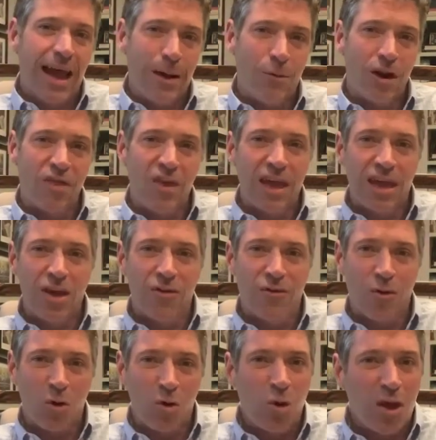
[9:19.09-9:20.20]
I want to thank you
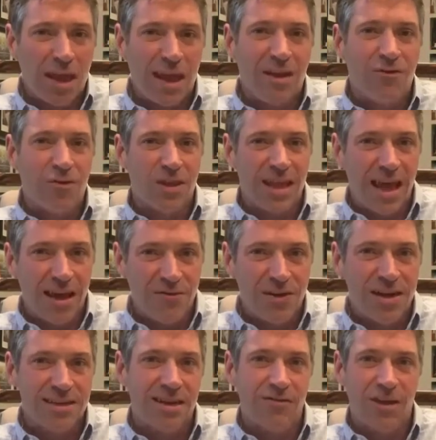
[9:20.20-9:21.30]
for looking for the
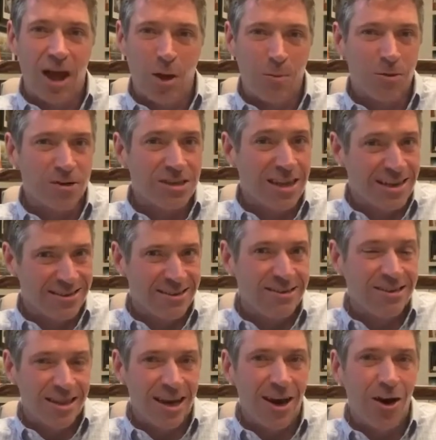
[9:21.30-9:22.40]
evidence of the helpers because
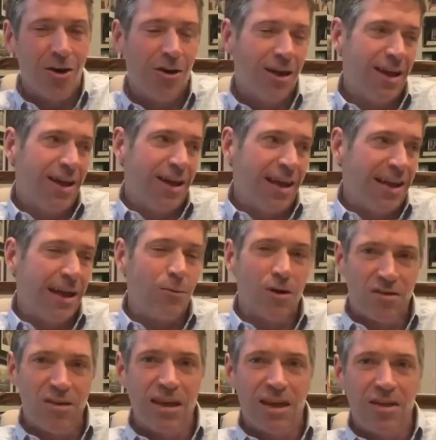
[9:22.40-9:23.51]
it's there. And I want
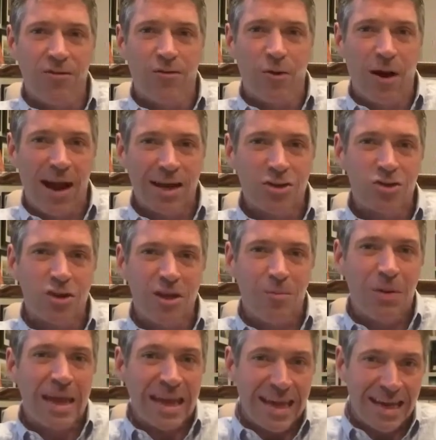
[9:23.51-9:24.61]
to thank you for actually
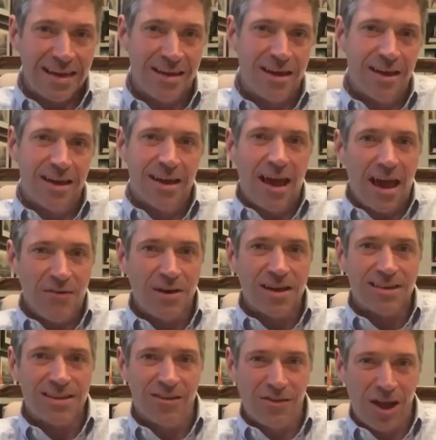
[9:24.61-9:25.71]
being
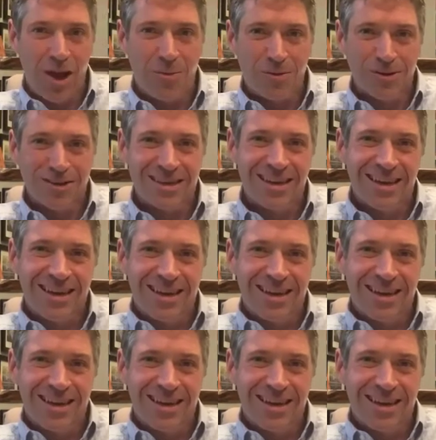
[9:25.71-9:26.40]
evidence of the helpers.